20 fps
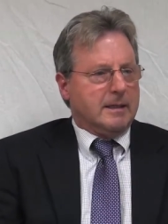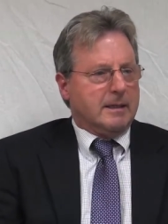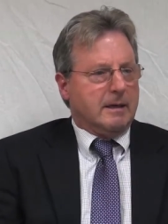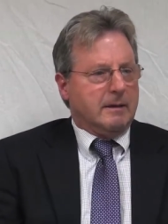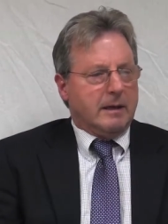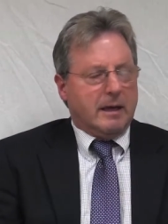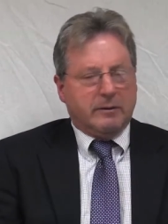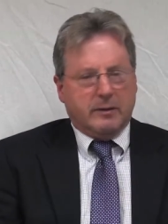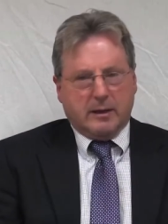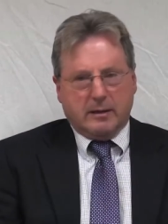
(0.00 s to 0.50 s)

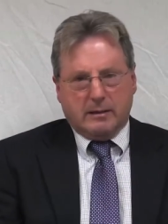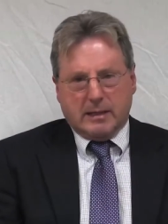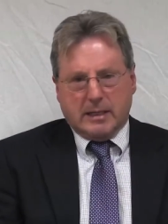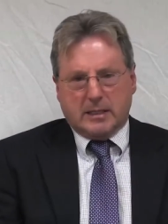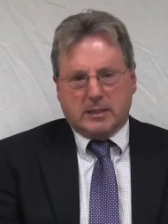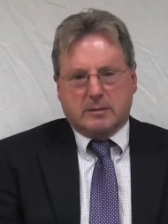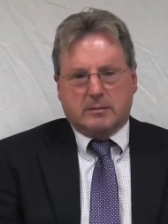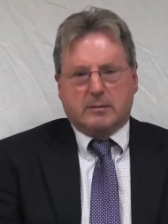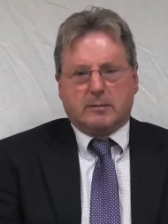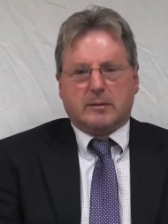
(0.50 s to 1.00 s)
And I think
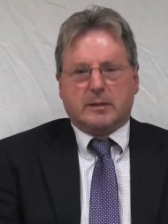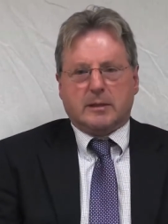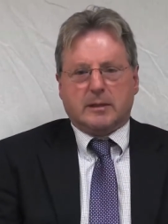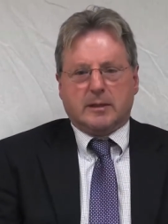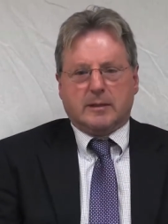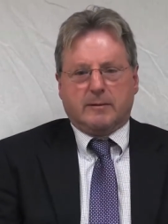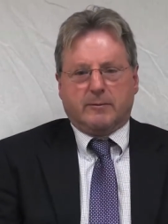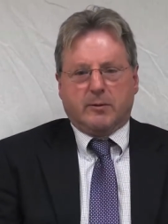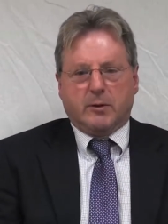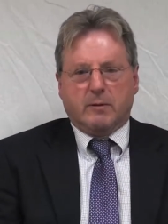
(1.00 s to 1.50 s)
that's
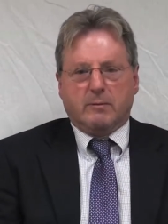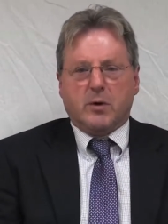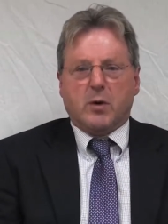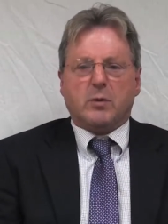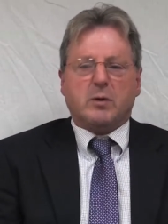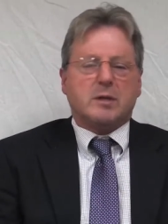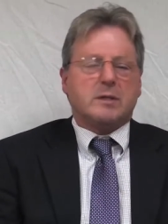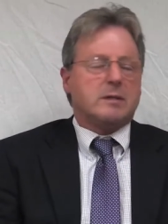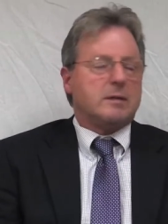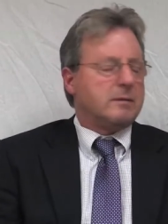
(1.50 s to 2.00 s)
for the
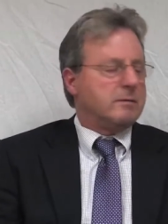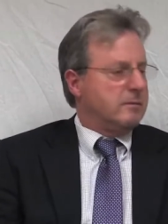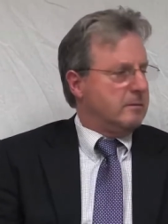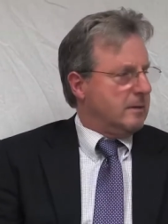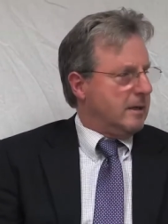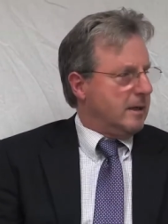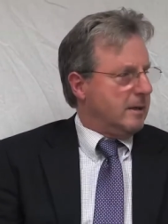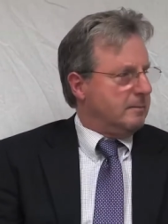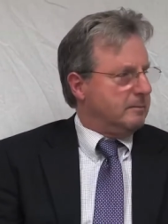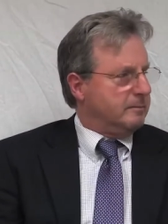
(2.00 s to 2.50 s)
voters
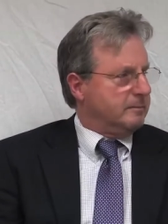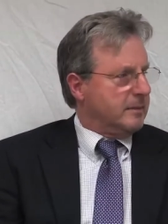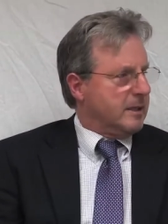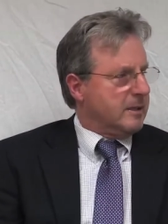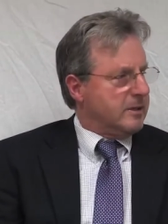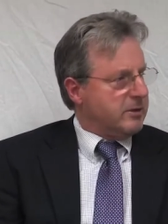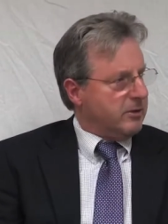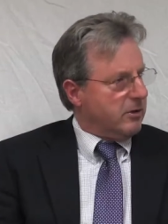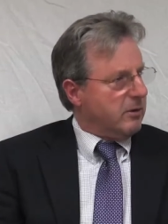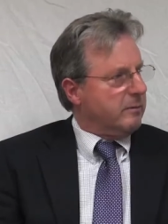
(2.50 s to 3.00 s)
to
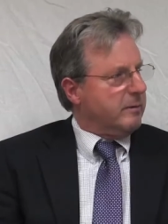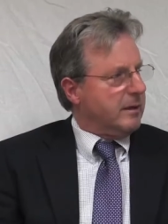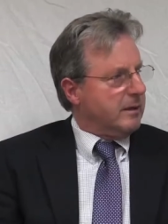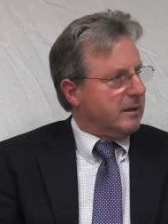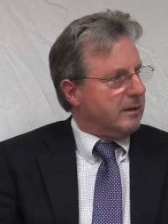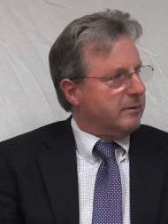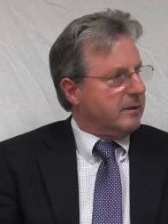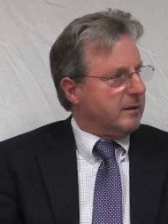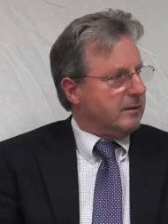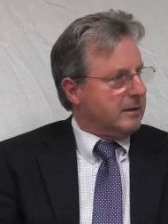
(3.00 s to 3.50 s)
consider
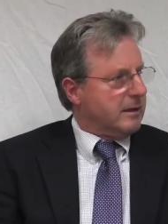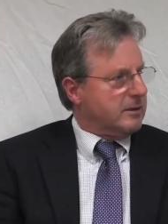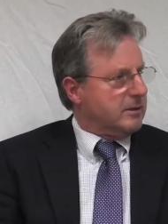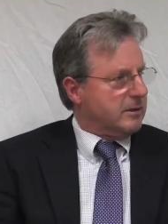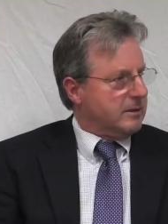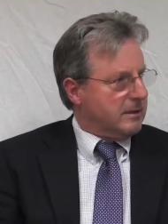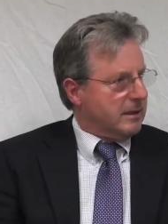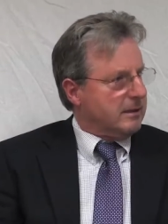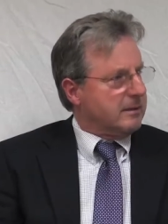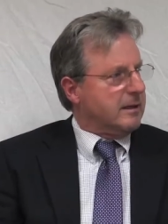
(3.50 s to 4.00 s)
me. I think they
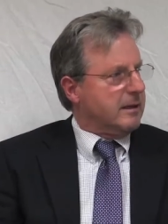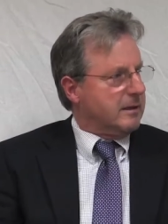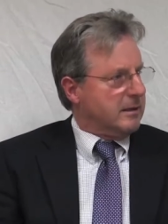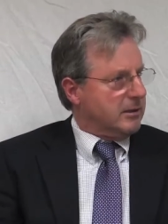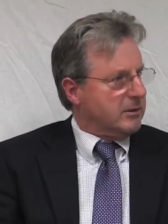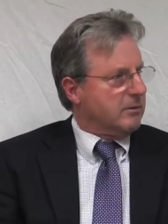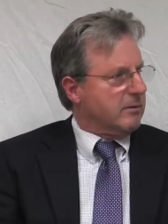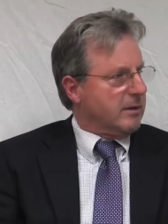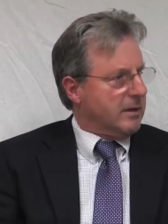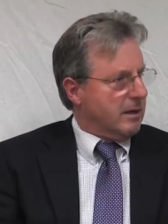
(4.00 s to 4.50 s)
should take that
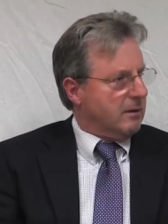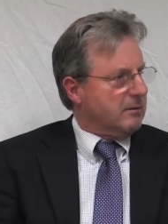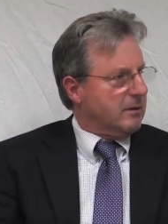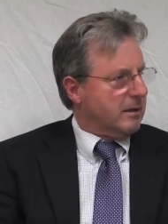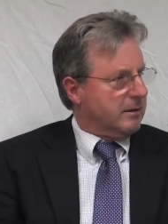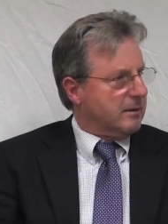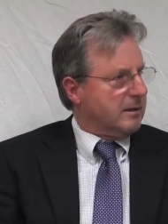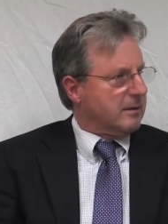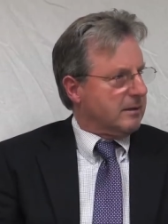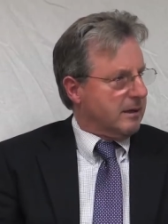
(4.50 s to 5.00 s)
into
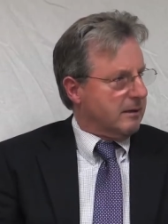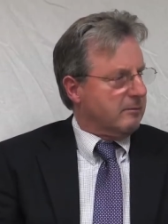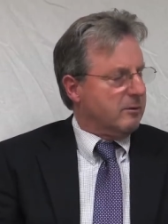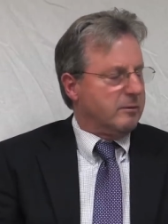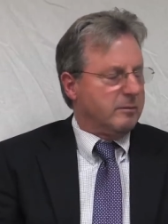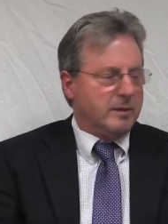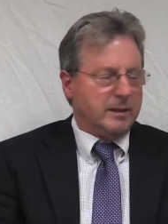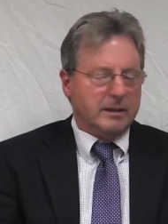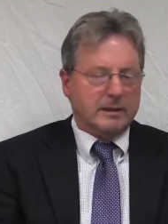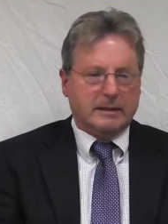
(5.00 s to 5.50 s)
account. I think that
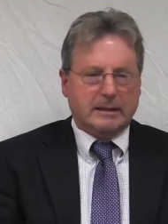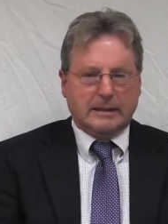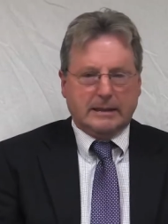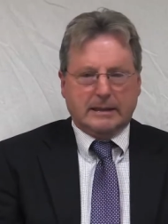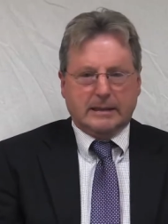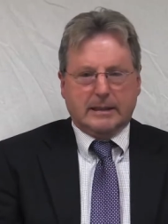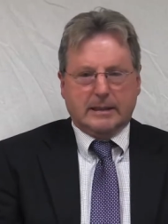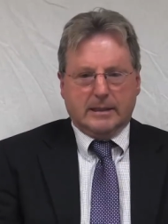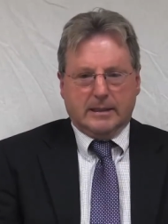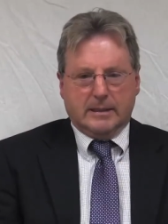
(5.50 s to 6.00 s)
would be
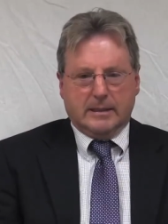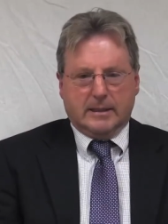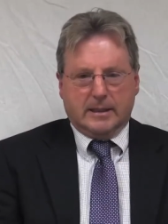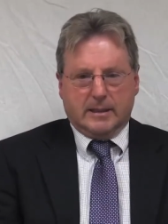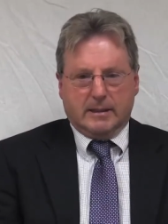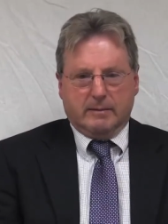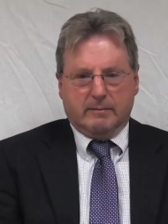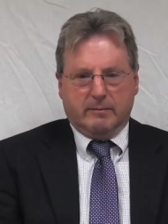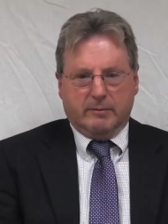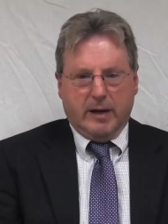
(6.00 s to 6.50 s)

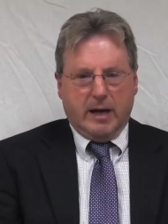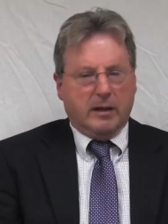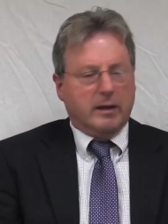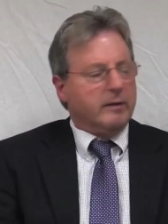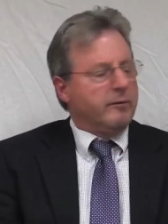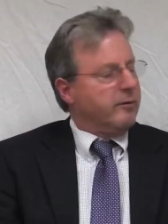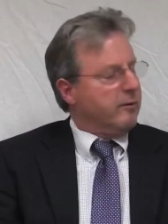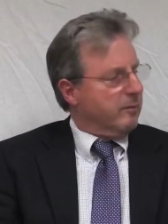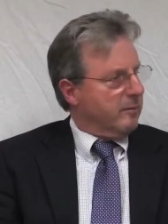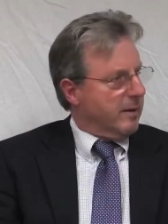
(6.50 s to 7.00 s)

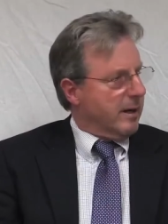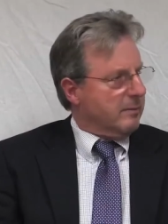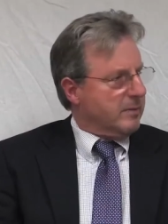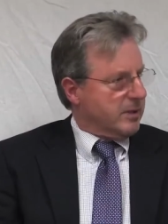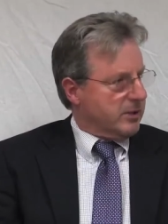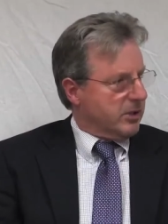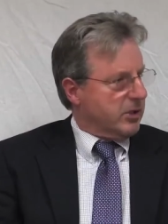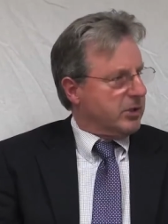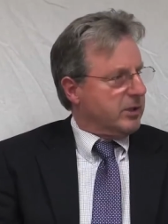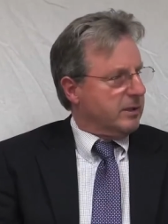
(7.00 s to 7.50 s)
valid for my
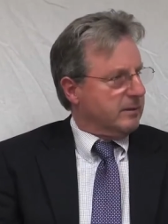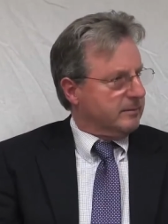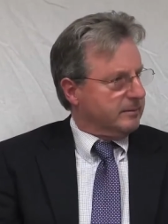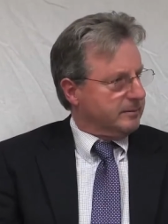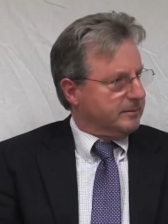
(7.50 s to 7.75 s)
position.